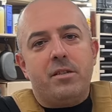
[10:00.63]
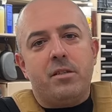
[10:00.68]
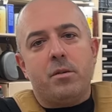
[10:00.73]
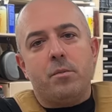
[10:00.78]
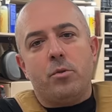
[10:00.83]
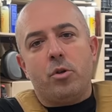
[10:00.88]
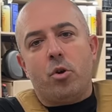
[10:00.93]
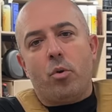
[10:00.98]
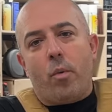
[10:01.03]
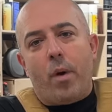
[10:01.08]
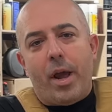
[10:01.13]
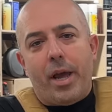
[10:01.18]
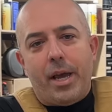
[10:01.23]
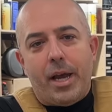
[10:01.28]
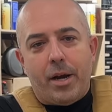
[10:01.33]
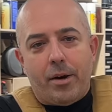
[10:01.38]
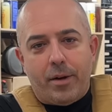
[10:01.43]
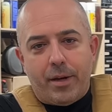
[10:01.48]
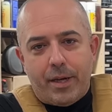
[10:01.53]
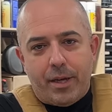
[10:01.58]
some gray
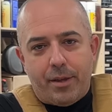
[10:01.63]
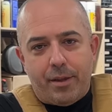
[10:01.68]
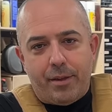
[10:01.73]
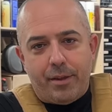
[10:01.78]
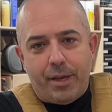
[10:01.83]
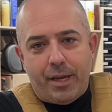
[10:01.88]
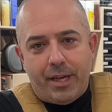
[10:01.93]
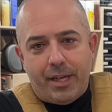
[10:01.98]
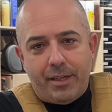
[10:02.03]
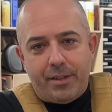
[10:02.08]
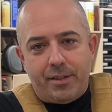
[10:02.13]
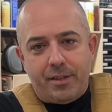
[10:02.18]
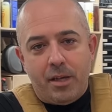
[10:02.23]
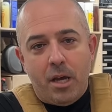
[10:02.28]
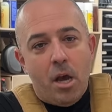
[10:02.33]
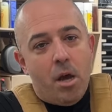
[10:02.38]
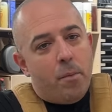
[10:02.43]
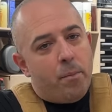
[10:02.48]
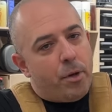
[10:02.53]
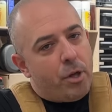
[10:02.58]
area things,
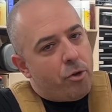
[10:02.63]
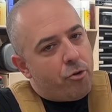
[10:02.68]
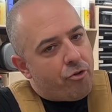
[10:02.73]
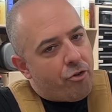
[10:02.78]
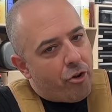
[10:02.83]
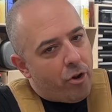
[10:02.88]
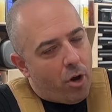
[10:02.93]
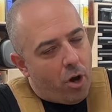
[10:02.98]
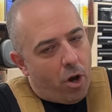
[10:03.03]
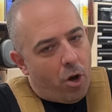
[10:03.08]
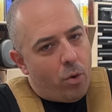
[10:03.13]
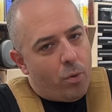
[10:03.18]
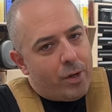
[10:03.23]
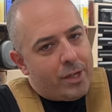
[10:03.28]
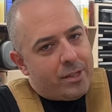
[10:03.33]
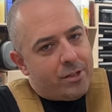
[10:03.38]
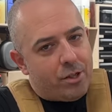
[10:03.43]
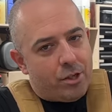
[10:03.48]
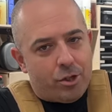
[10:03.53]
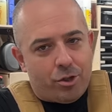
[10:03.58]
but you should
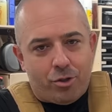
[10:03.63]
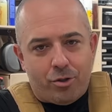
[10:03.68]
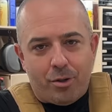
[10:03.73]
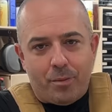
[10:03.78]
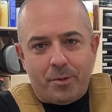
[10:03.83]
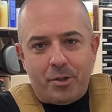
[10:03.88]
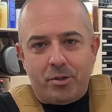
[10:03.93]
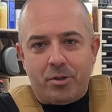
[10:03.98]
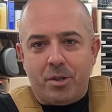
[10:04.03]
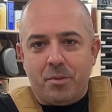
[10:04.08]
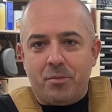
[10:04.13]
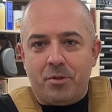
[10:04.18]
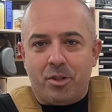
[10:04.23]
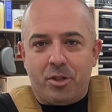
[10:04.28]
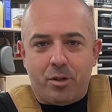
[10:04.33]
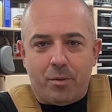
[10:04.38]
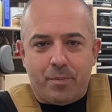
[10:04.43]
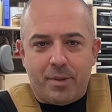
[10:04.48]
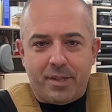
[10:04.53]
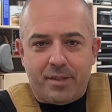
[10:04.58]
always attribute them
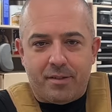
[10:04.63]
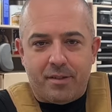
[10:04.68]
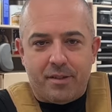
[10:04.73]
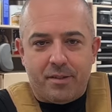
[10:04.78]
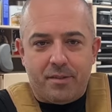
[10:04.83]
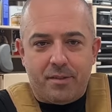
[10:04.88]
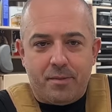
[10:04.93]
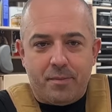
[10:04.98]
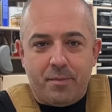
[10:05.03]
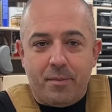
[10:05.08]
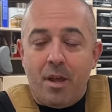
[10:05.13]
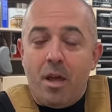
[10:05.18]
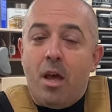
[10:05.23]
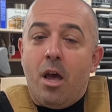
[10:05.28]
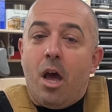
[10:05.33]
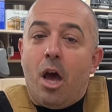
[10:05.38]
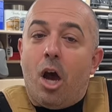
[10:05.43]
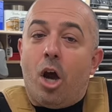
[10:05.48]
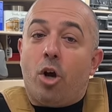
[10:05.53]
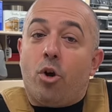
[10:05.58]
to your business.
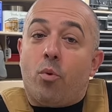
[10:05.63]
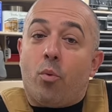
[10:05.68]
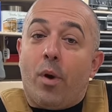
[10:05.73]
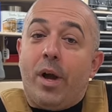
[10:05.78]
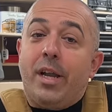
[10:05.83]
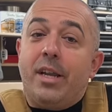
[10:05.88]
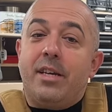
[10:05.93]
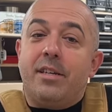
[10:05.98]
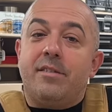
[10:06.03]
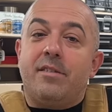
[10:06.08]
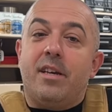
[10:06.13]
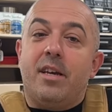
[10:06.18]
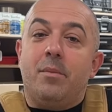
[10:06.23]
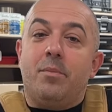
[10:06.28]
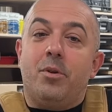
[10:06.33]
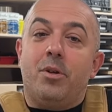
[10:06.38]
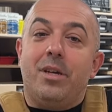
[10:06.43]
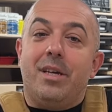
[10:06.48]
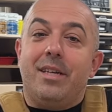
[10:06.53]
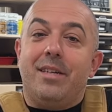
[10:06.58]
A great
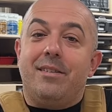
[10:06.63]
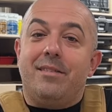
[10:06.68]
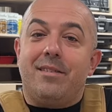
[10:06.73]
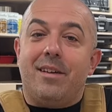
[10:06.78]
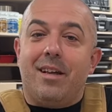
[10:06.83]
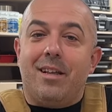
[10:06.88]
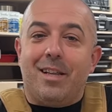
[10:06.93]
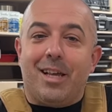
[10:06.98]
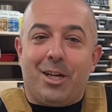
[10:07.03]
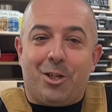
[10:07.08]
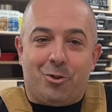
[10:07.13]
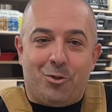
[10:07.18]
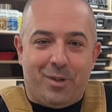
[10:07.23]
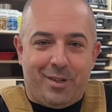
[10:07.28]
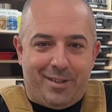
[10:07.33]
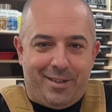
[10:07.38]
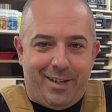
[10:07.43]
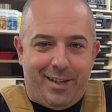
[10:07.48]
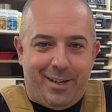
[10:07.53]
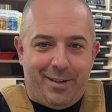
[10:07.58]
example is
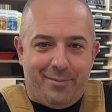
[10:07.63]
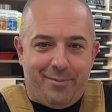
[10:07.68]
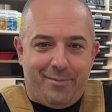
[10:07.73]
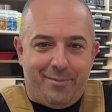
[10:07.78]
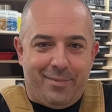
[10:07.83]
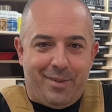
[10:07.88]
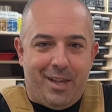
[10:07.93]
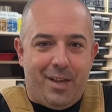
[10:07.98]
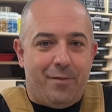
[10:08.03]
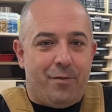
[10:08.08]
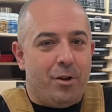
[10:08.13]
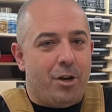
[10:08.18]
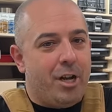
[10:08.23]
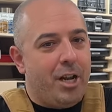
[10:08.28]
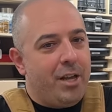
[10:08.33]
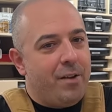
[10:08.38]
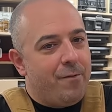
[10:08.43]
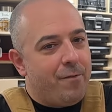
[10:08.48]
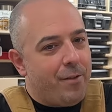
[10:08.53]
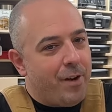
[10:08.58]
electricity. If you're
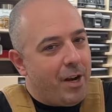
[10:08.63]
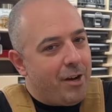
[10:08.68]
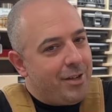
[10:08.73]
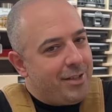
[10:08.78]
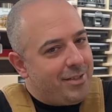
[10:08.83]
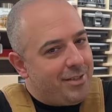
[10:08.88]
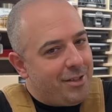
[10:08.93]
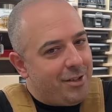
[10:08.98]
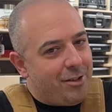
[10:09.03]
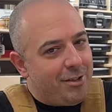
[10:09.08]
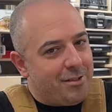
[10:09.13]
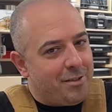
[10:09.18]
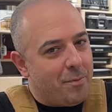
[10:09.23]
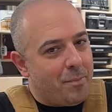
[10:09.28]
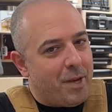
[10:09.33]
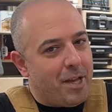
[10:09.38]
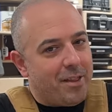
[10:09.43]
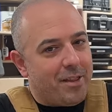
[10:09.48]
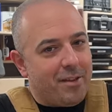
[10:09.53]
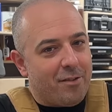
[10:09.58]
getting very serious
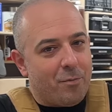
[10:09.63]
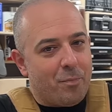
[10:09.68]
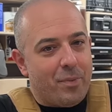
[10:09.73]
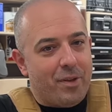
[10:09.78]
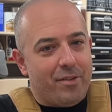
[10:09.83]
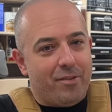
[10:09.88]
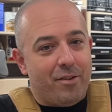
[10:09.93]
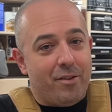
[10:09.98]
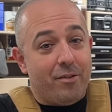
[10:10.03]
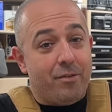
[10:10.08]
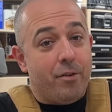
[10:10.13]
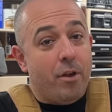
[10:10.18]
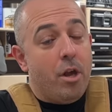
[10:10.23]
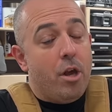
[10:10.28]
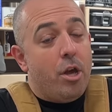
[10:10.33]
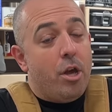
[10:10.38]
about this business,